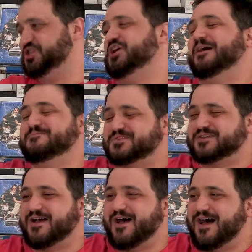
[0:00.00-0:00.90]
Then just jumps
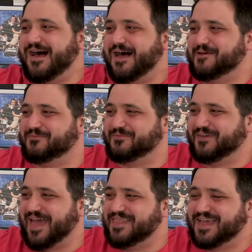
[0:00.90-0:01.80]
off,
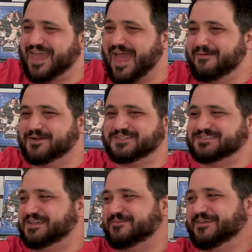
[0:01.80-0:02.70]
and the camera
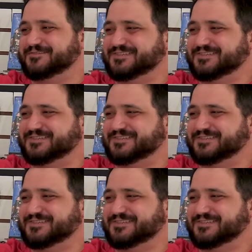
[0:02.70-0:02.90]
doesn't even give us